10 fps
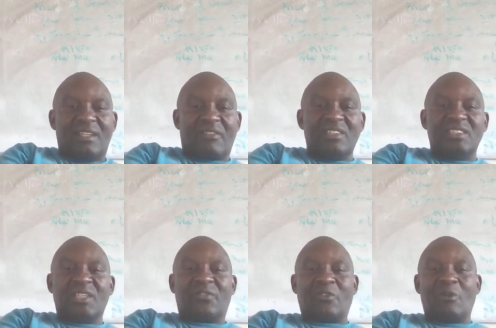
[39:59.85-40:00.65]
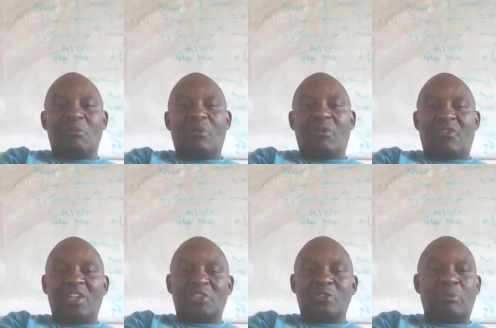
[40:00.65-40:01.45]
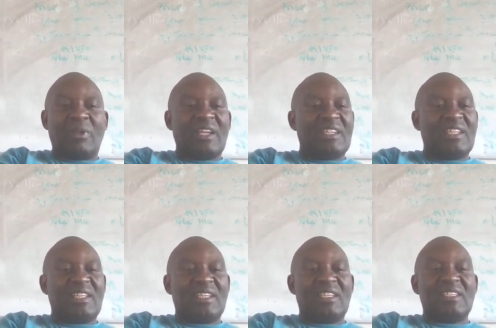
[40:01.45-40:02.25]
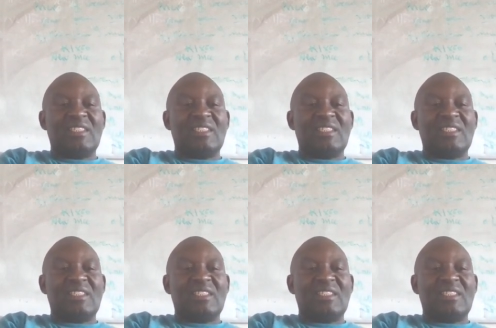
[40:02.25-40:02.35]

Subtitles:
ranging from rational planning,